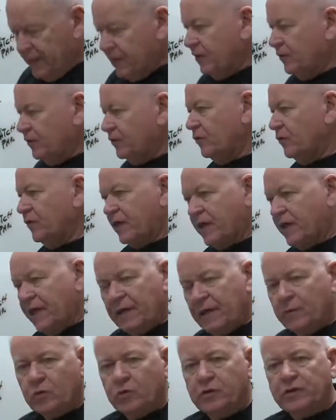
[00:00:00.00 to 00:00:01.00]
and so the
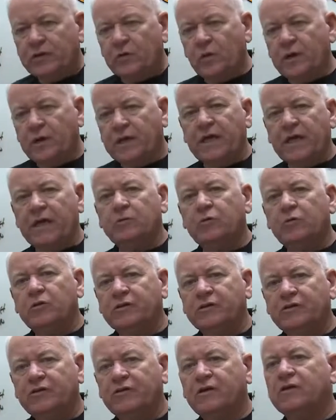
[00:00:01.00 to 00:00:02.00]
cabling, the way
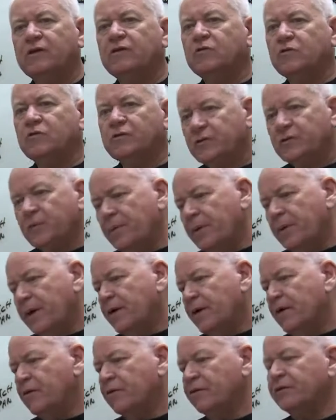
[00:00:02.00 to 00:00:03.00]
cabling's done, twisted
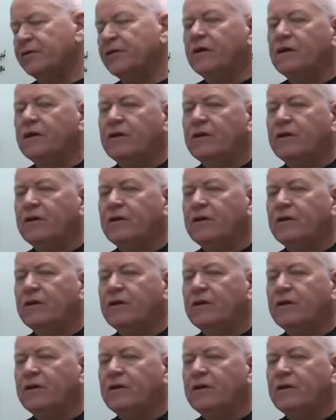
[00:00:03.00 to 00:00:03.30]
pairs,